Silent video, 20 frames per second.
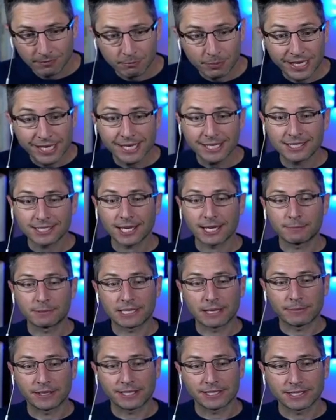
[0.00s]

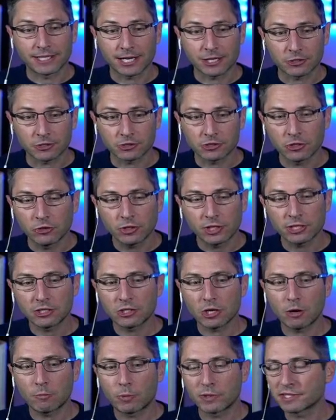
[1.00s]
semiconductor. So you can
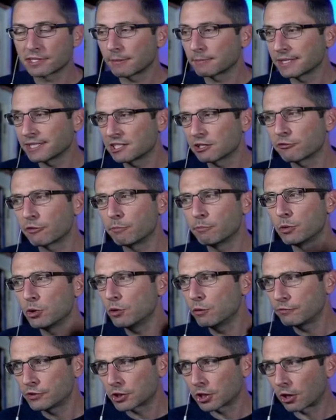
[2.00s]
dope with something to
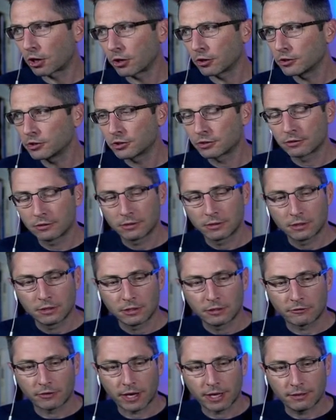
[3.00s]
remove charge,
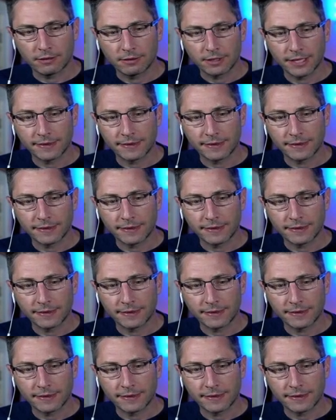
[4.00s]
right?